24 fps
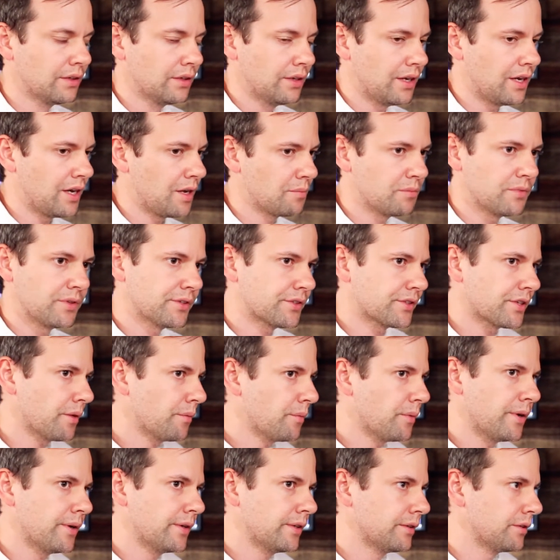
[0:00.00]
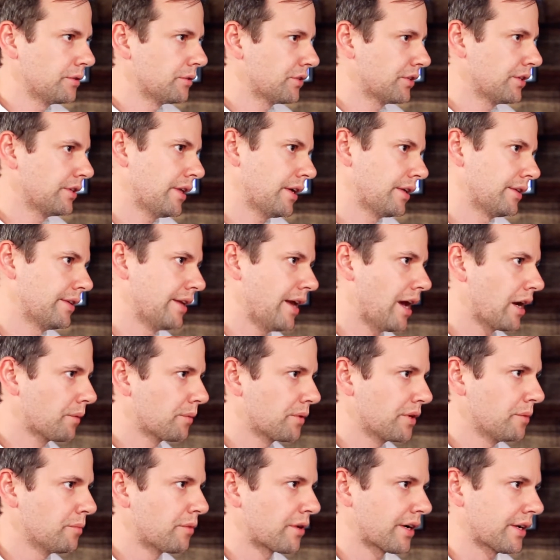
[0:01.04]
Yep. And say when you see that in the
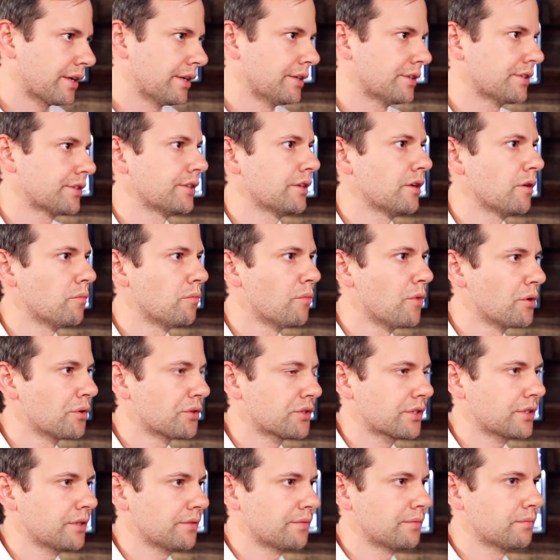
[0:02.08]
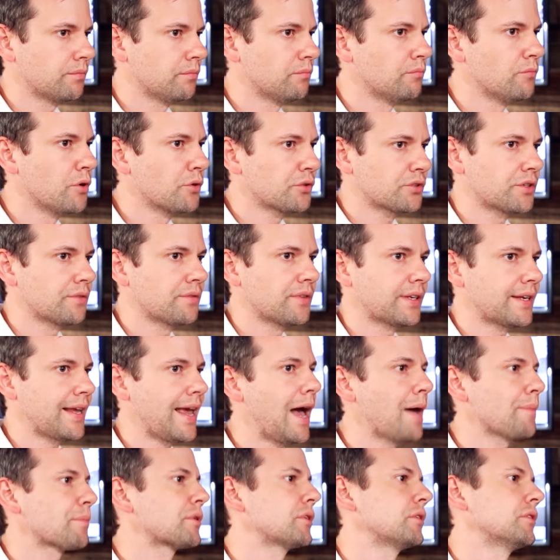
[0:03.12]
equity markets, most of the
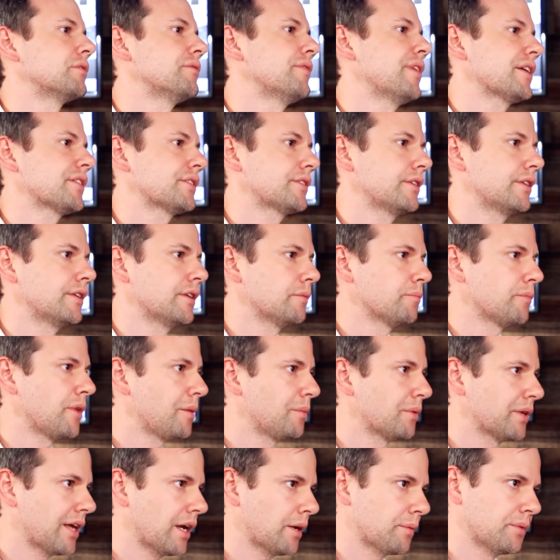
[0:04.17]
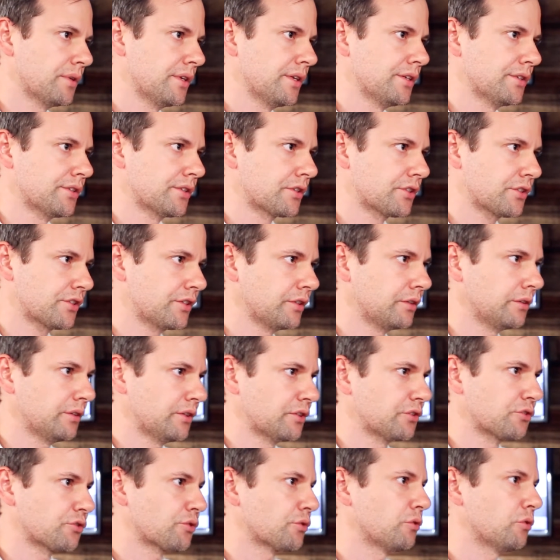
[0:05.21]
capital invested in public equities are still
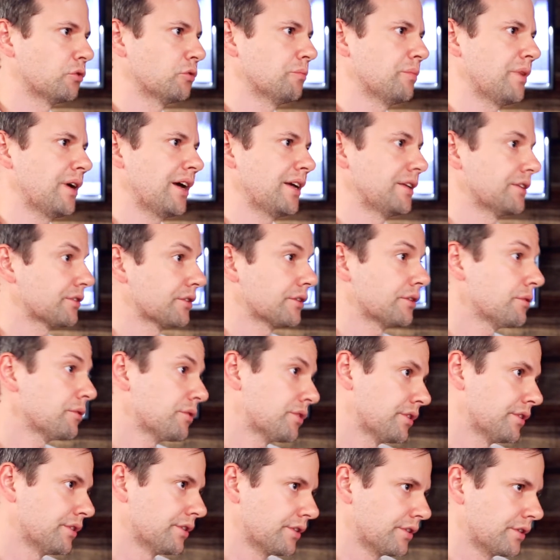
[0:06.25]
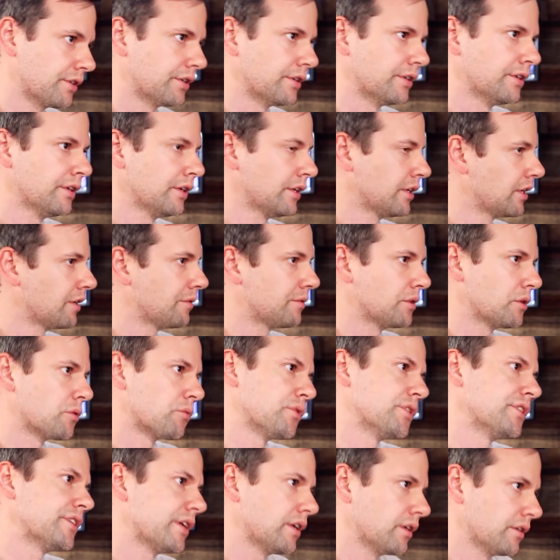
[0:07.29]
controlled by institutions, even though
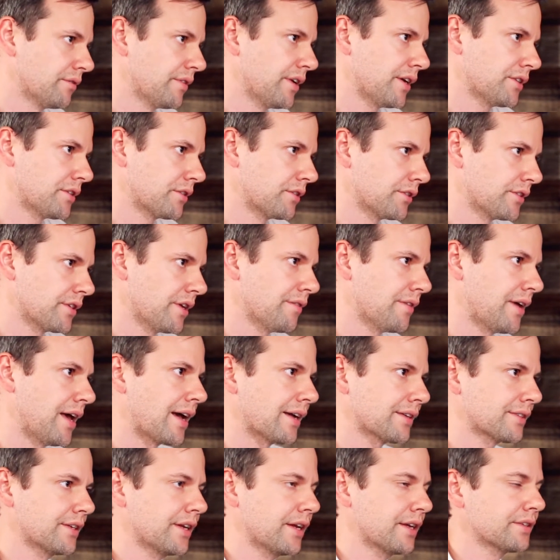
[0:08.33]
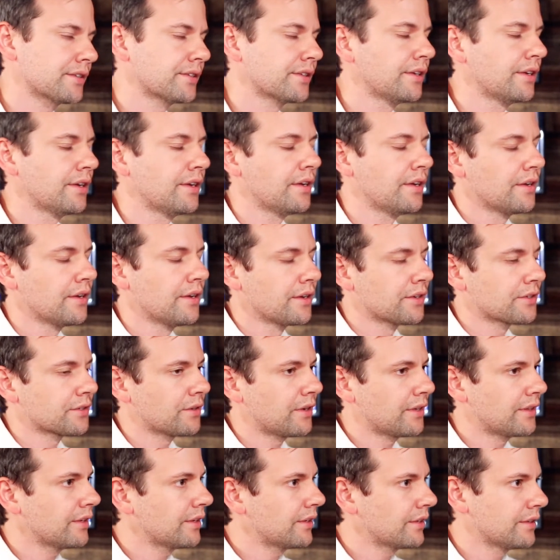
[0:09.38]
retail investors have access.
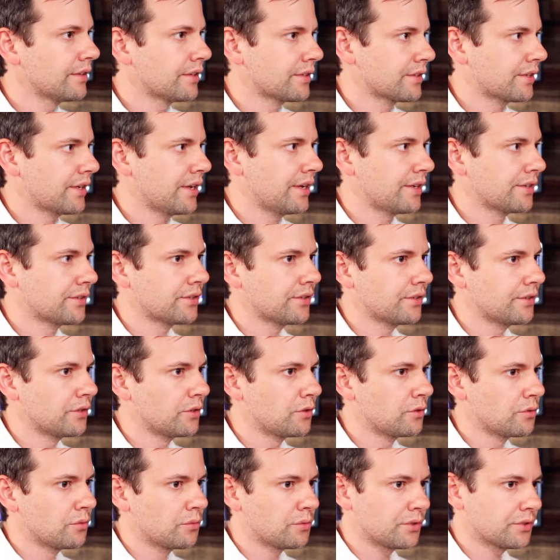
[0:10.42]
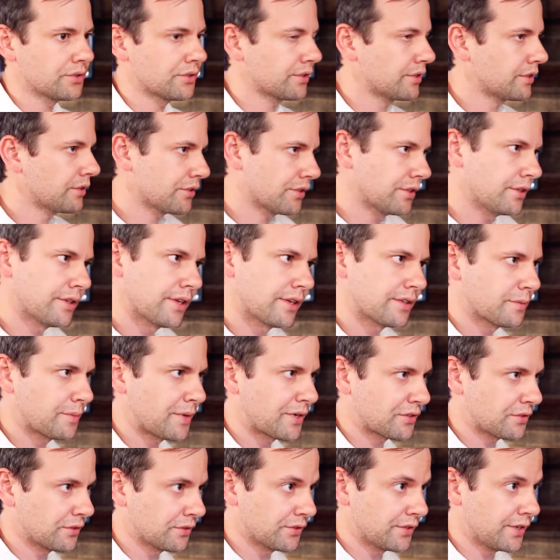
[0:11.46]
So I think in this case, you will still see that
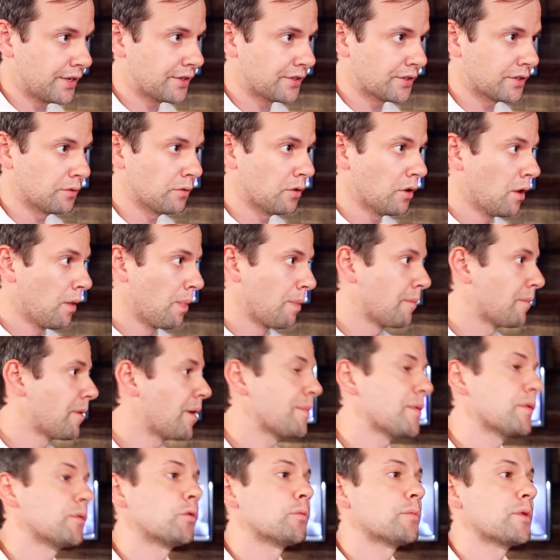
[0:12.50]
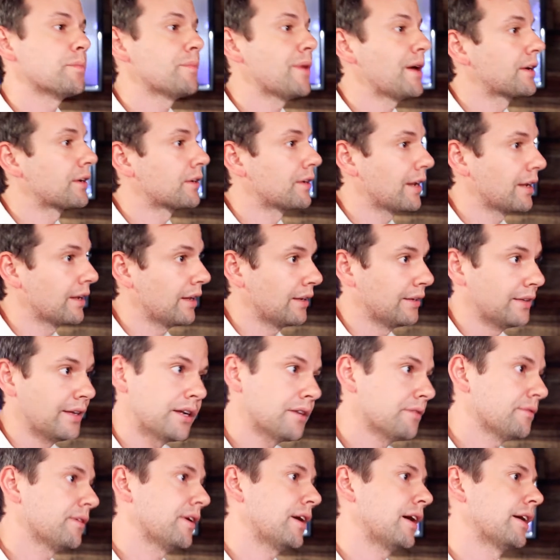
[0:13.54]
specialization, but maybe we'll be better at
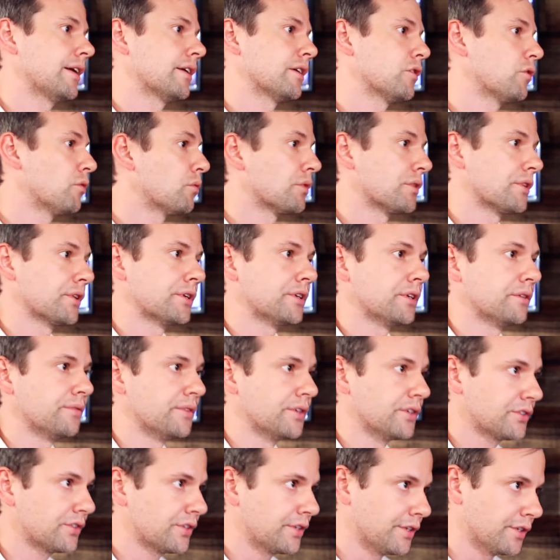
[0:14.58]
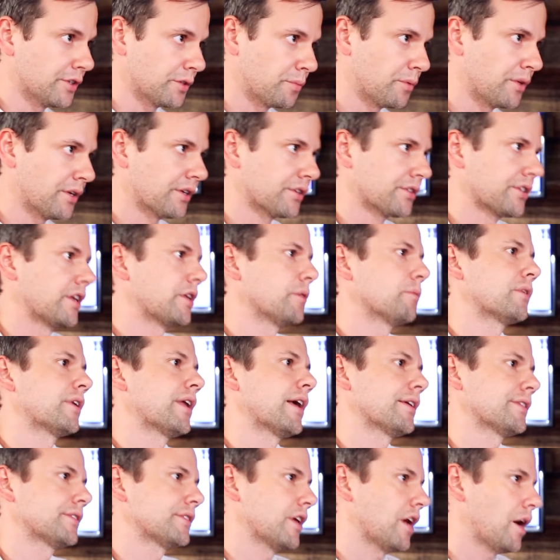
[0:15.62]
identifying who are the good VCs because anyone
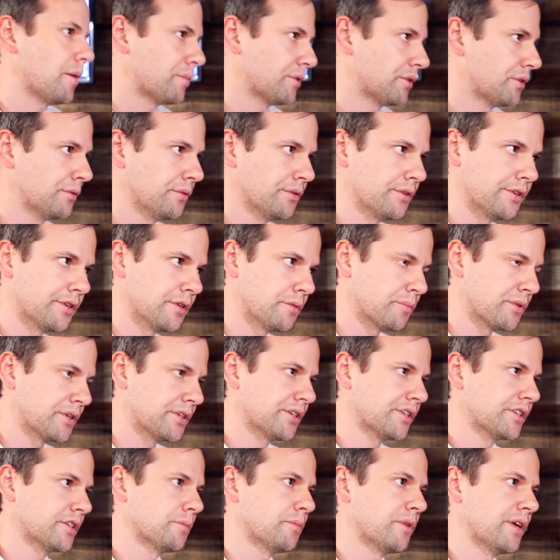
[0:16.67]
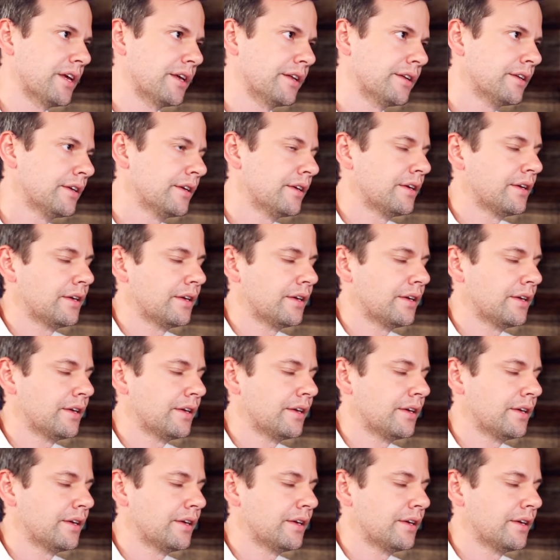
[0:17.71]
has the opportunity to participate.